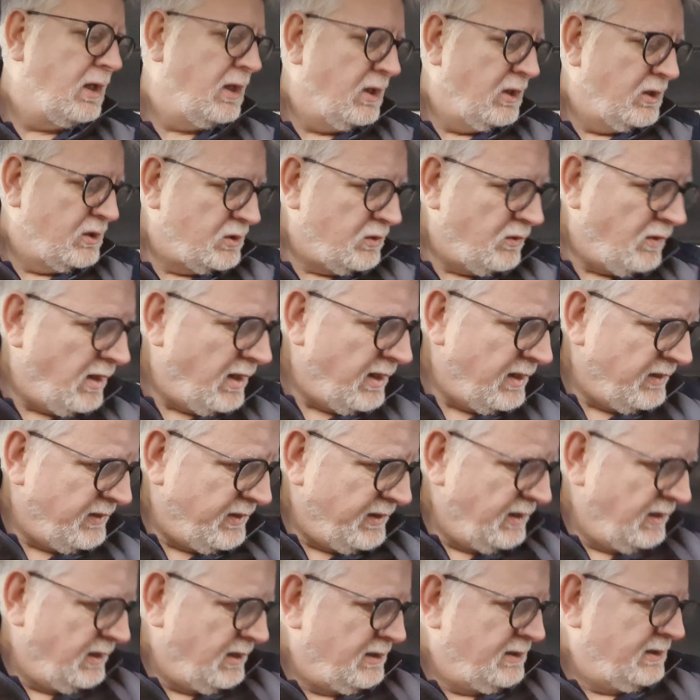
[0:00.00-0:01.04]
So I
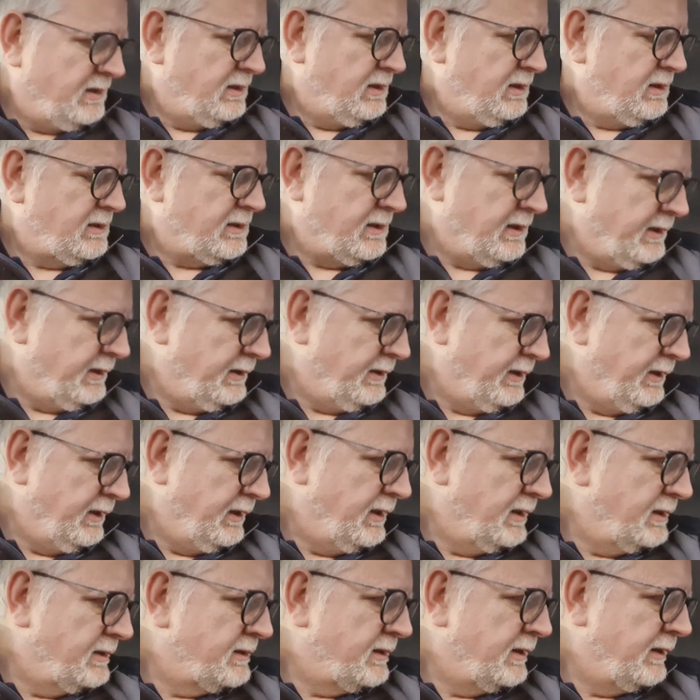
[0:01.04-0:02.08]
think that's what I'm
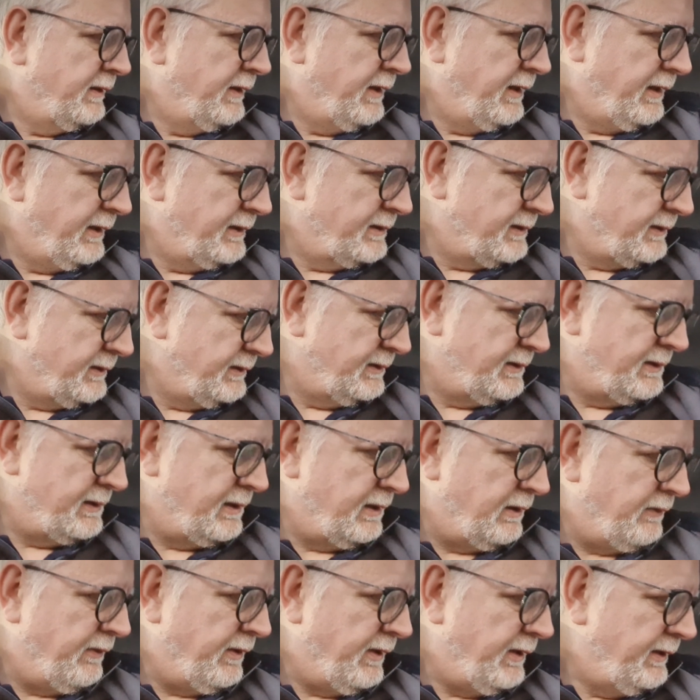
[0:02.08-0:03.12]
thinking. To, yeah, that's
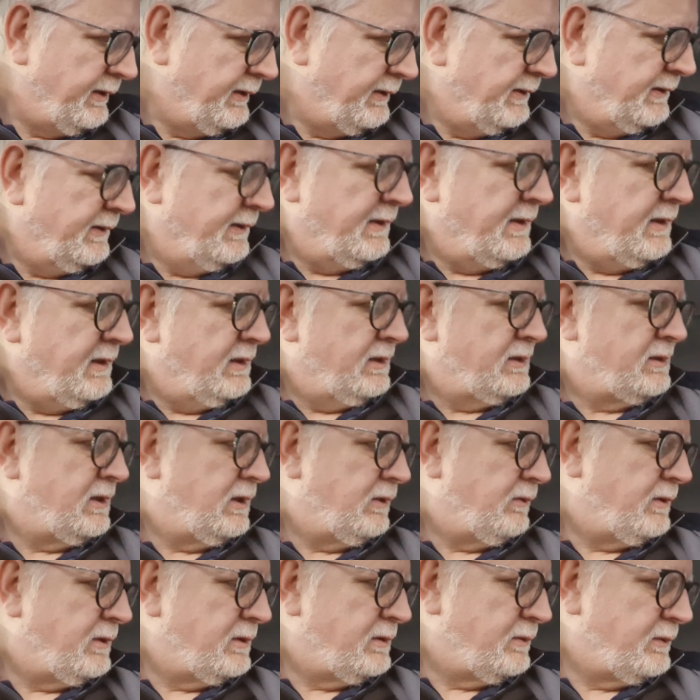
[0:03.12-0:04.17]
all right.
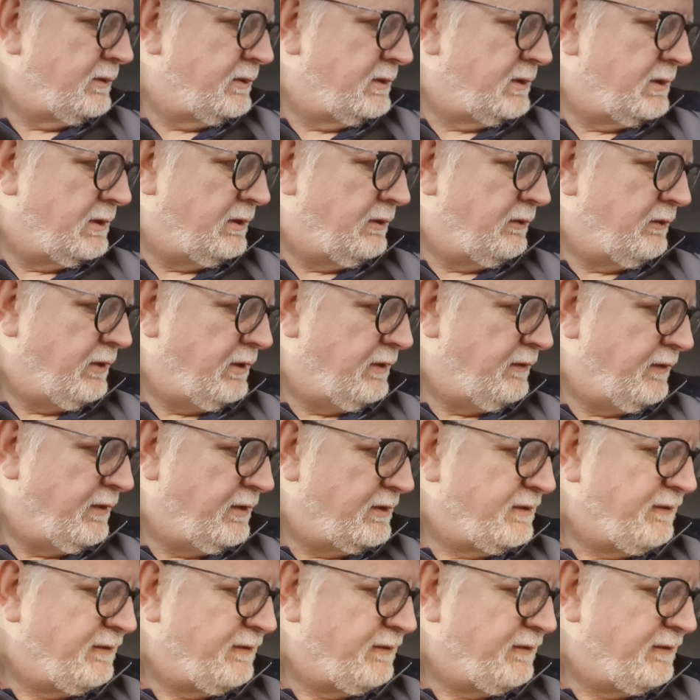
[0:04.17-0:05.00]
So what's one, two, three, four?